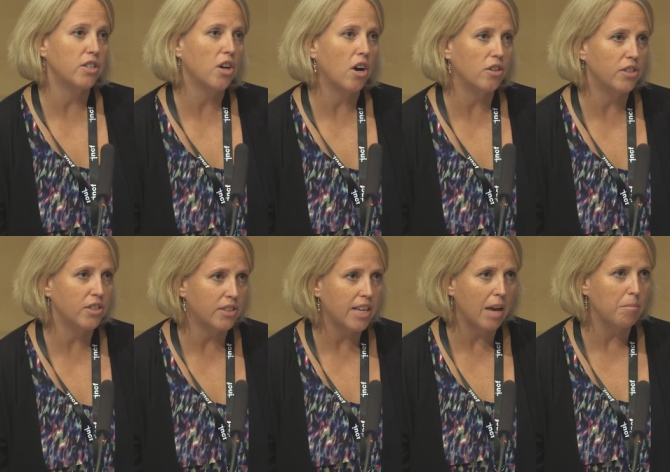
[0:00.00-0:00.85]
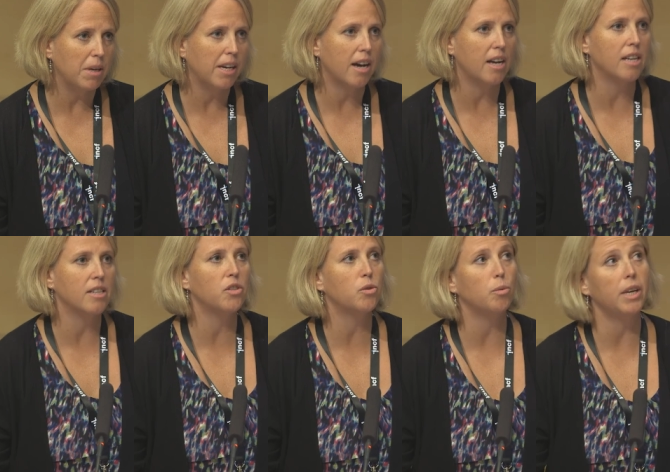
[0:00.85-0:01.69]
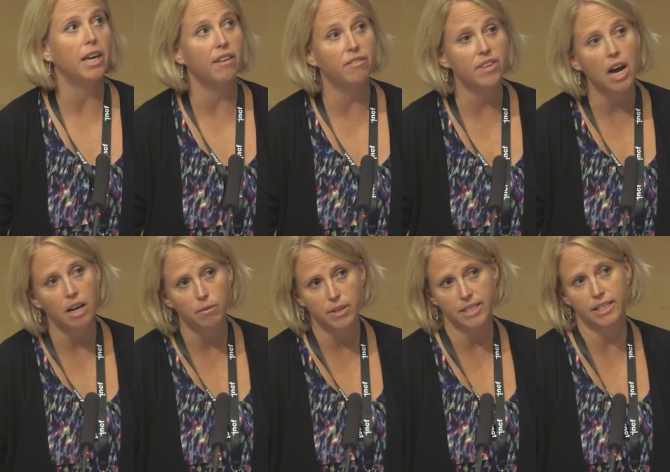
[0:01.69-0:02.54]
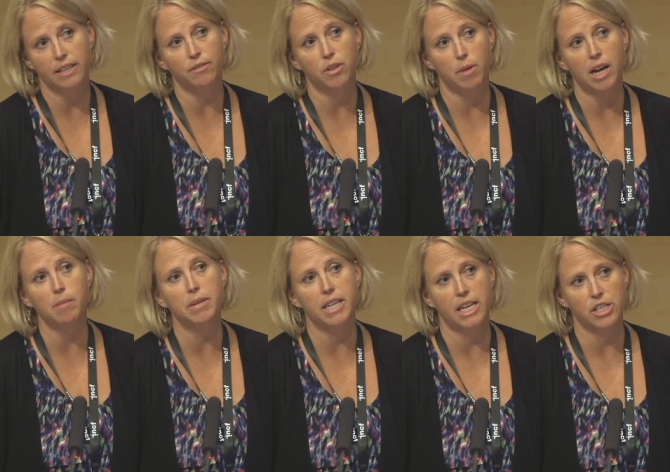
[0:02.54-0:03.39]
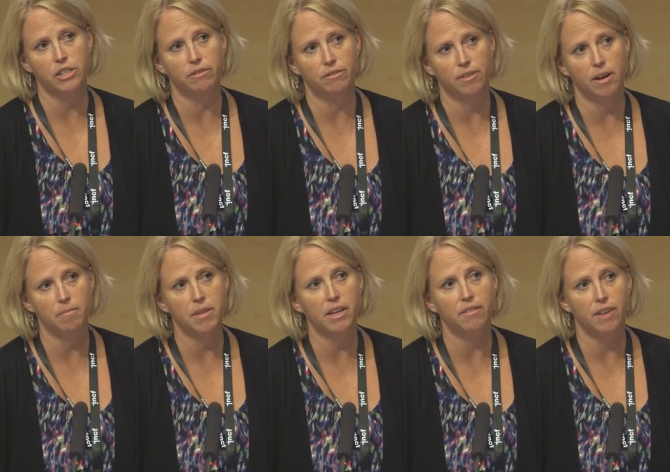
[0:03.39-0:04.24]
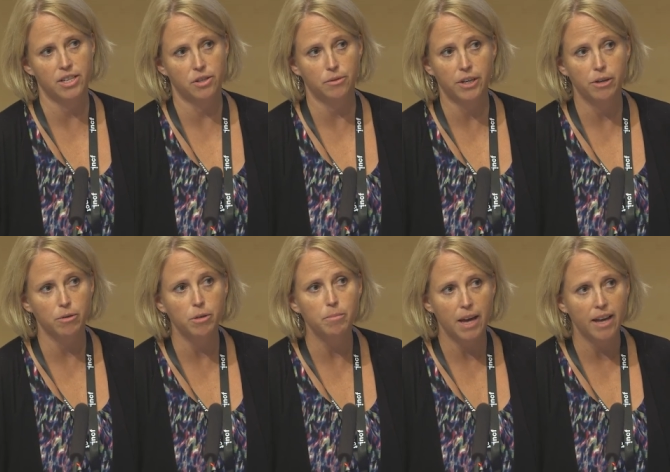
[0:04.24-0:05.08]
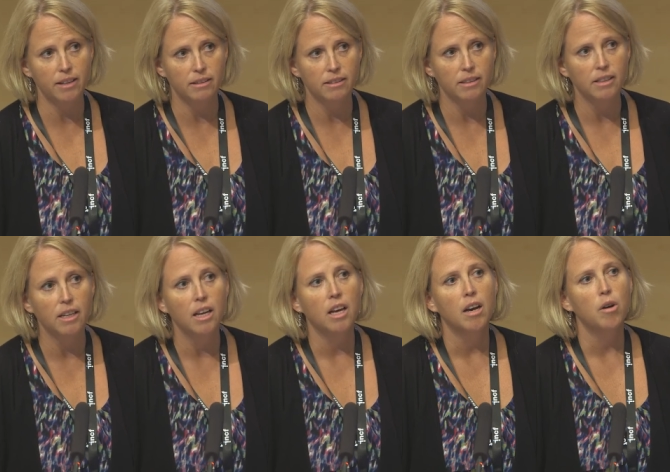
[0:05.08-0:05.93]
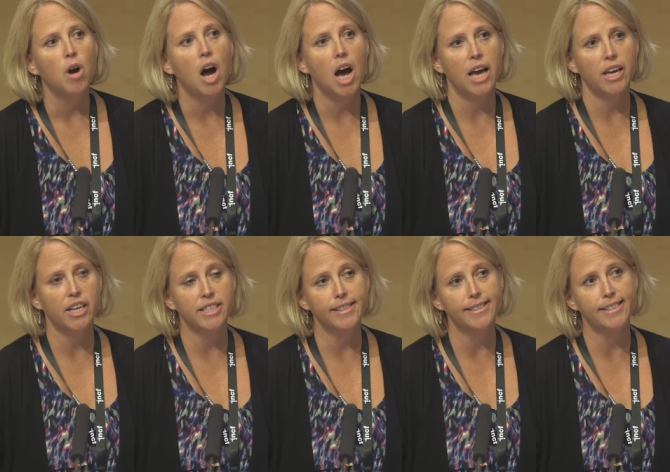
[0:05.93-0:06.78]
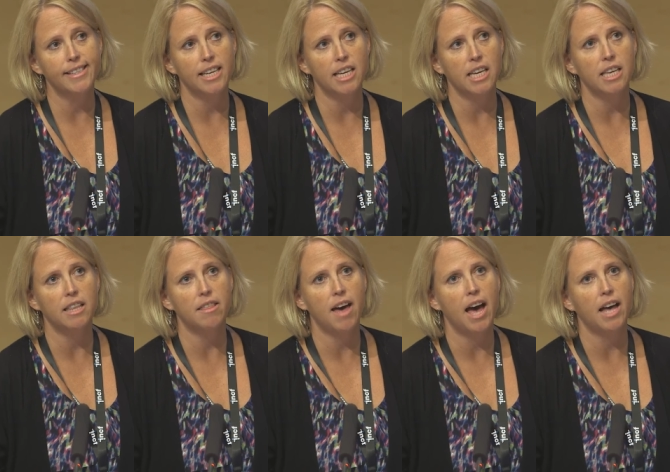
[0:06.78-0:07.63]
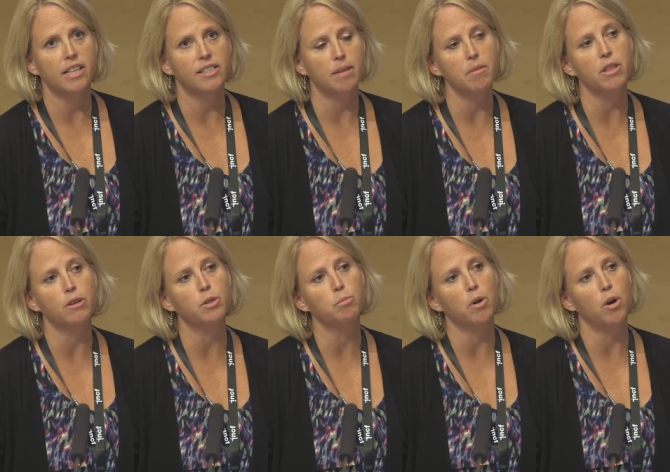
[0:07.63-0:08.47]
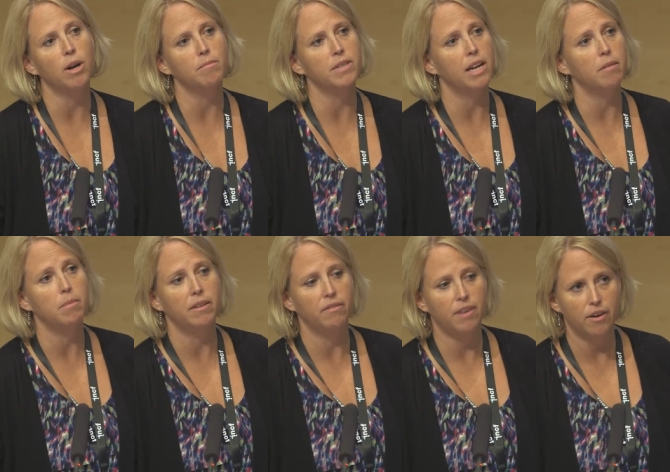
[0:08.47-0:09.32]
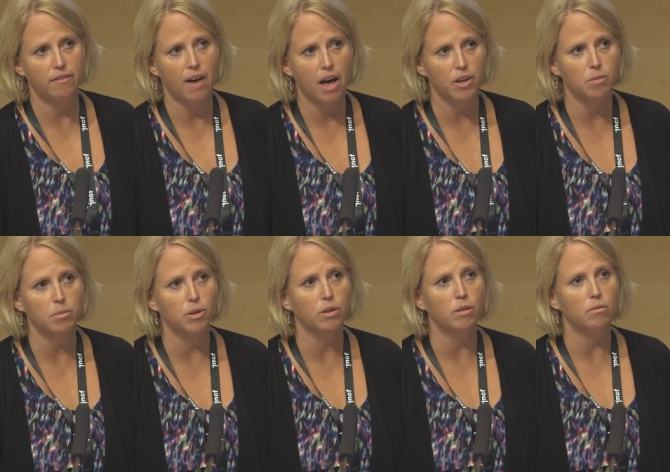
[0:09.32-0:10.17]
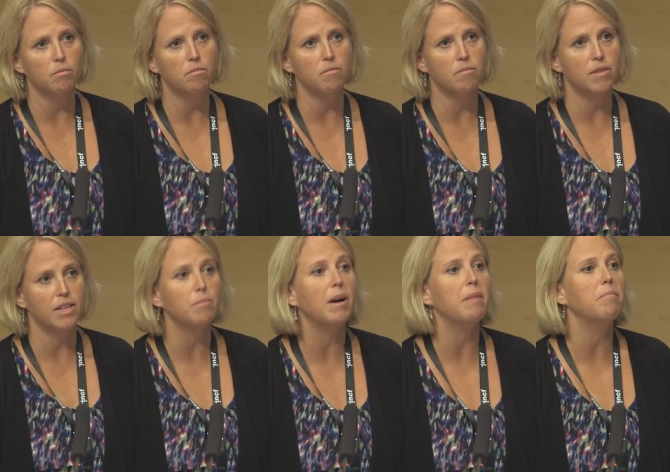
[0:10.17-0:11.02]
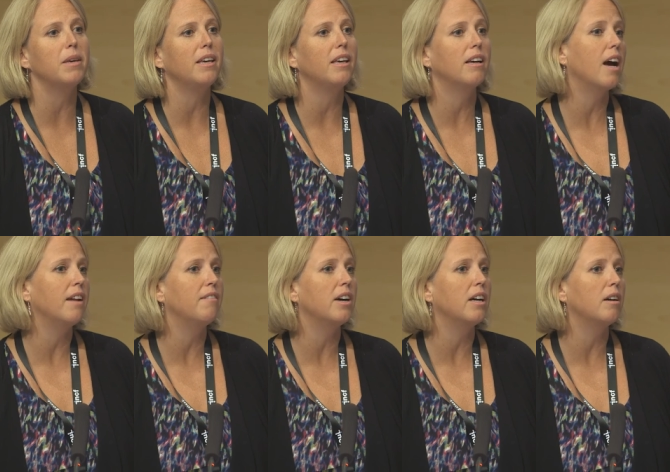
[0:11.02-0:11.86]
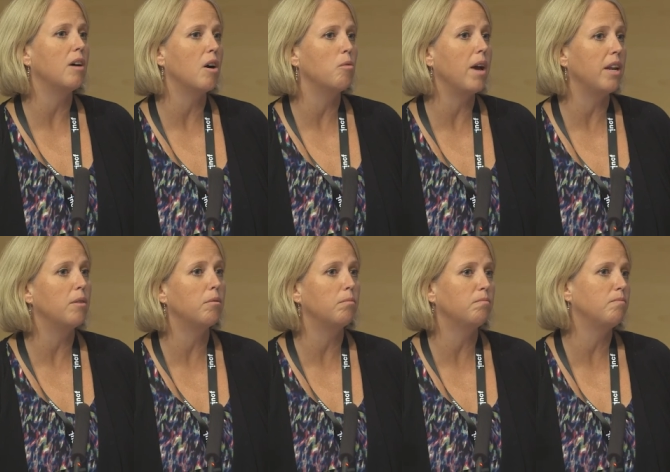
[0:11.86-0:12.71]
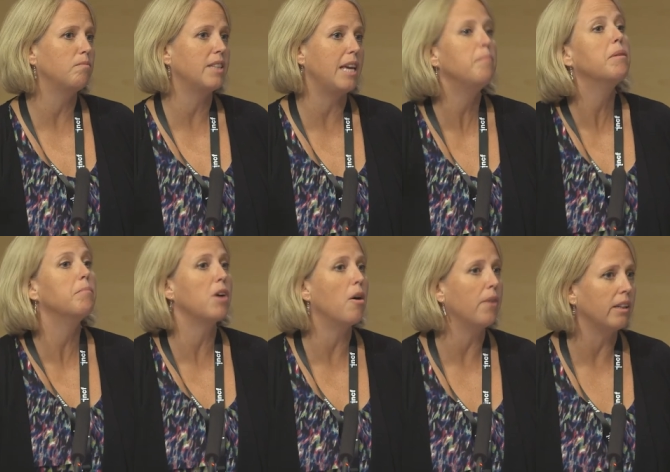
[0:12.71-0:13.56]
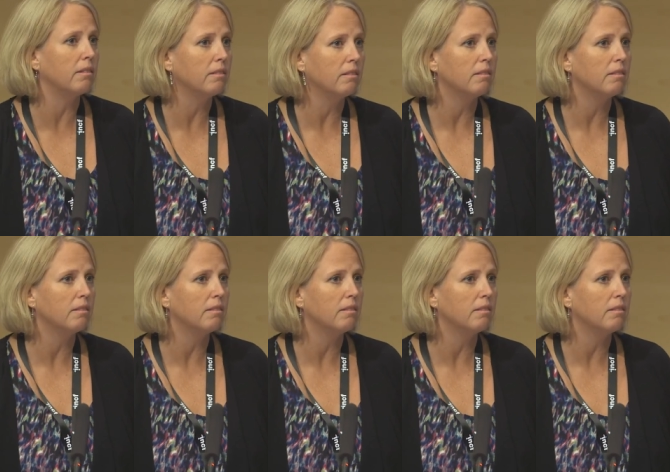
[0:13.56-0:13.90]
it's hard to say because we have not received the recommendation from the advisory group yet. I can see that some of those programs that have been very valuable, this might be kind of a, a way to keep them going.